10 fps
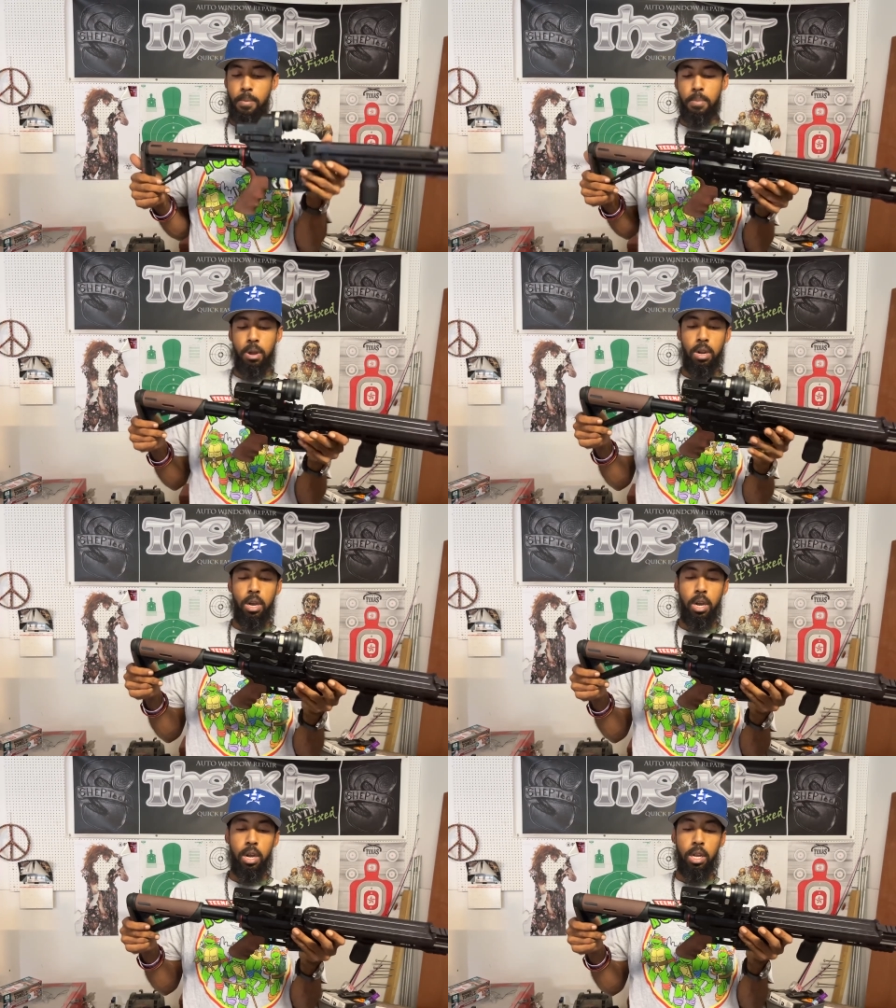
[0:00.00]

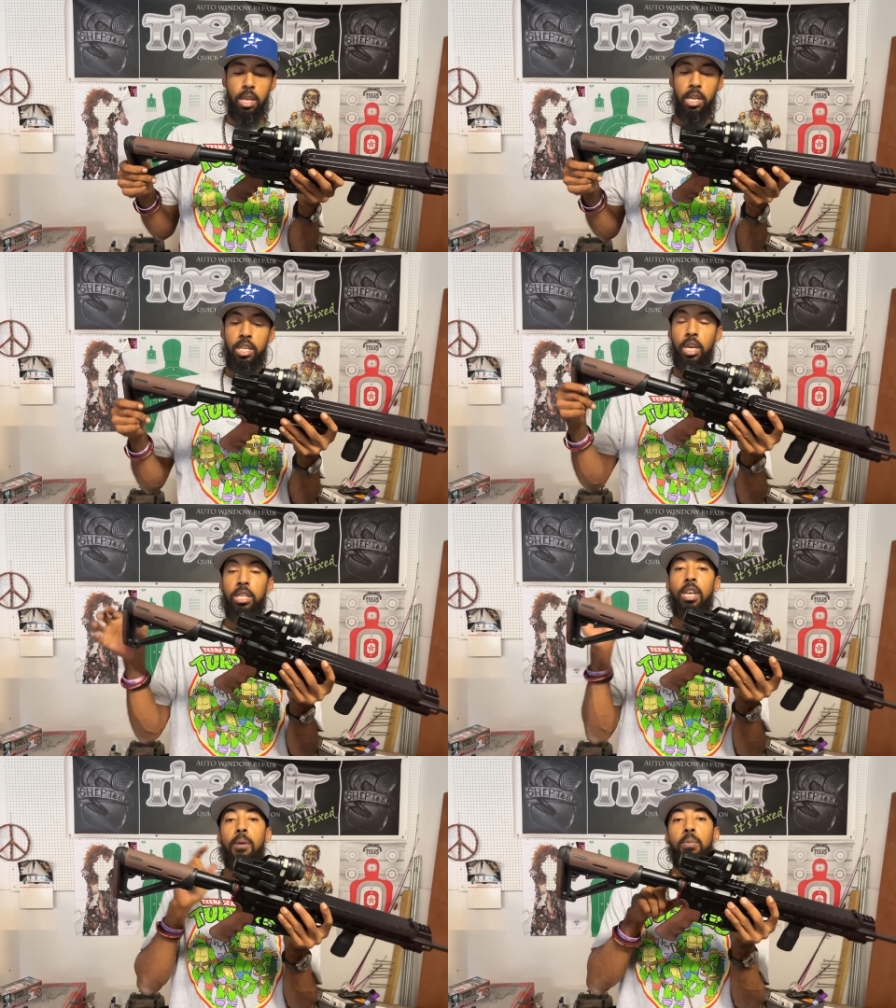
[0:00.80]
But it does
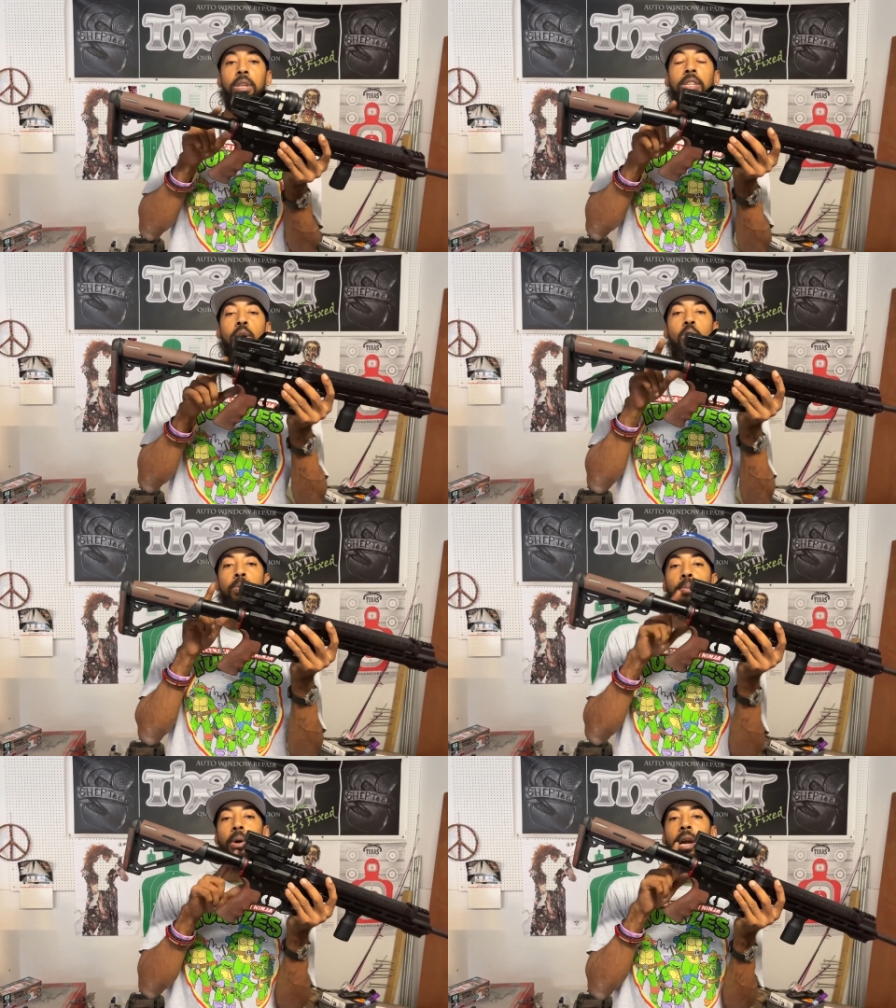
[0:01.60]
come with its own
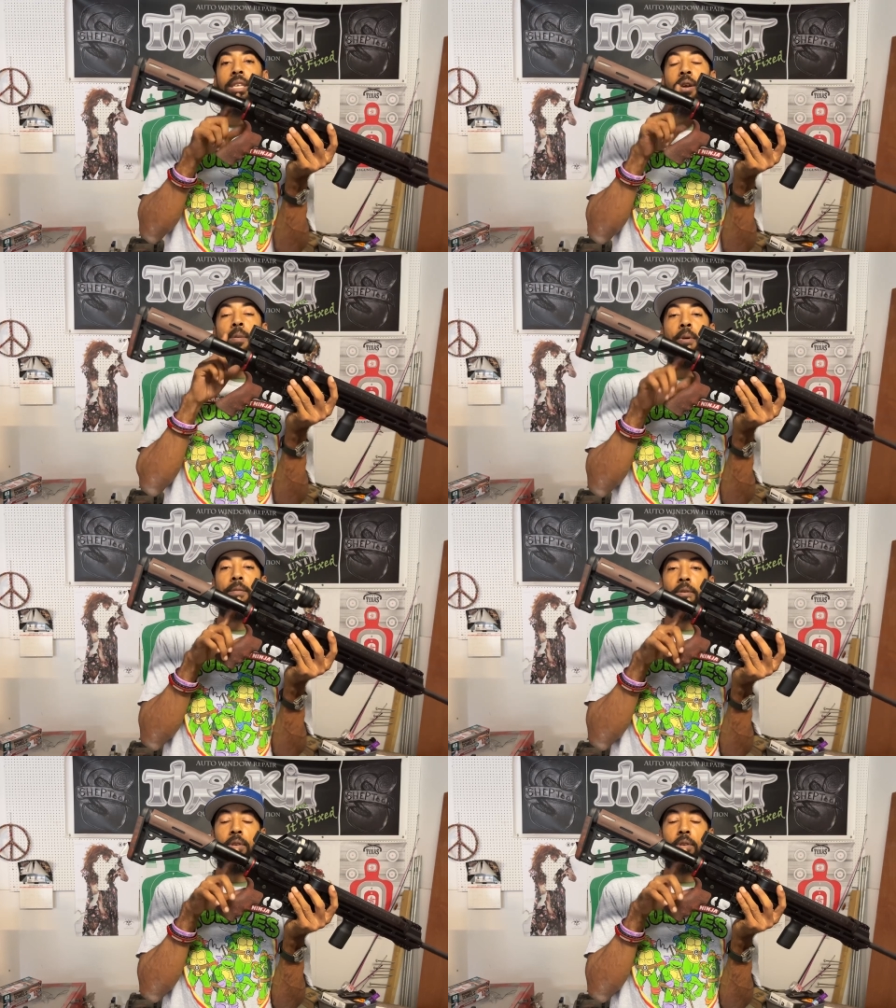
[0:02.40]
proprietary buffer.